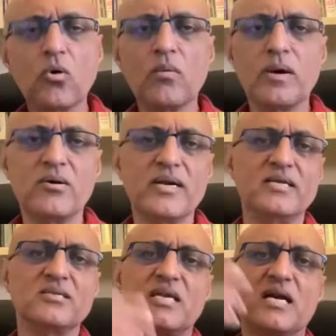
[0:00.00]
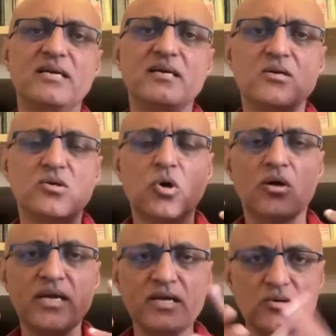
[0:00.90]
go about it and started
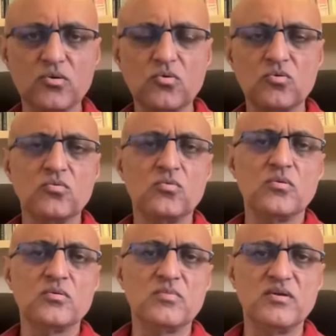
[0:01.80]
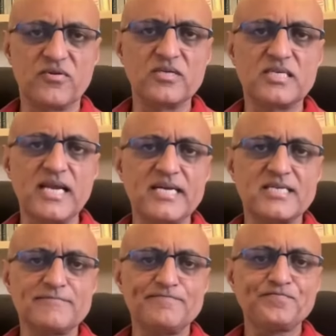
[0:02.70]
talking to different
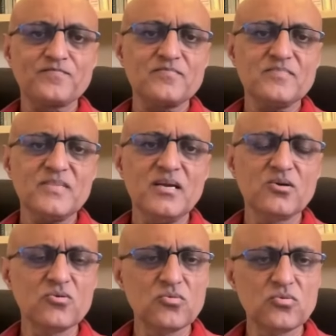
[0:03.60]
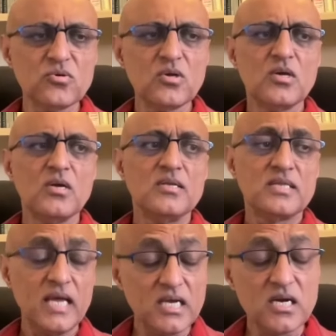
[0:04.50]
states.
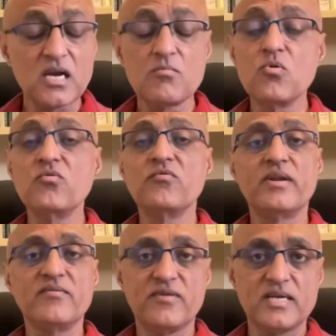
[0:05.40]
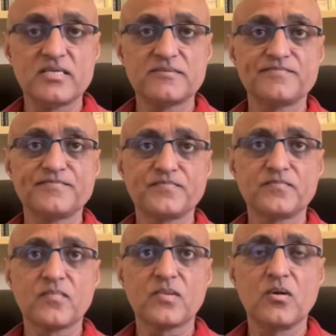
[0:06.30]
Telangana moved very fast.
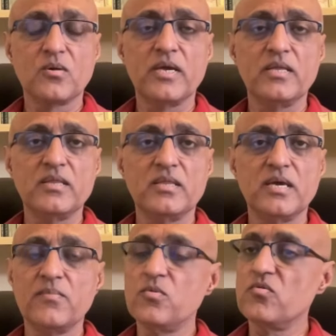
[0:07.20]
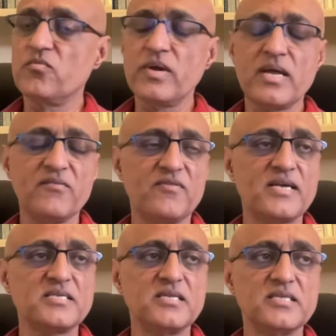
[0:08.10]
Okay, they moved very
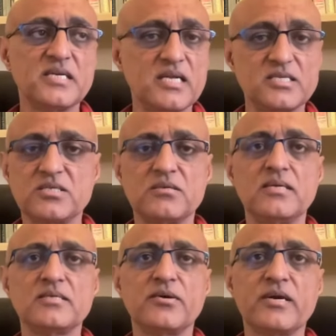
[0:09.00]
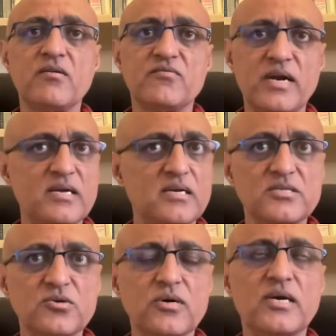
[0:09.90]
fast and they said, let's kick off, right?
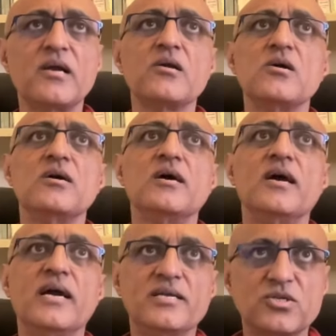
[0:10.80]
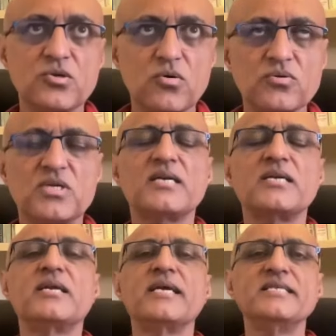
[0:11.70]
Let's do it right. And so
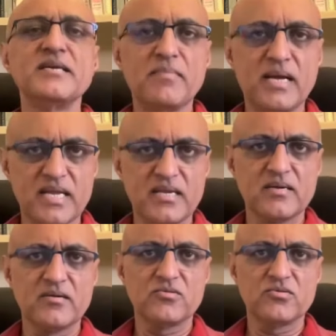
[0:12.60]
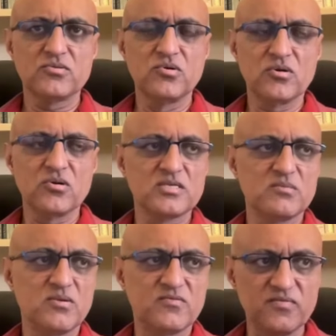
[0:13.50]
started raising money, because it was going to
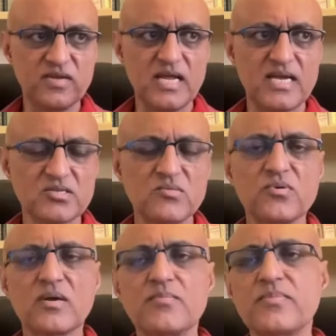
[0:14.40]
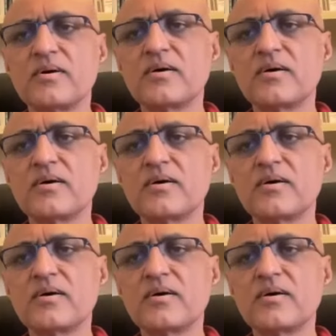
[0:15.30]
cost about 50 lakhs to put up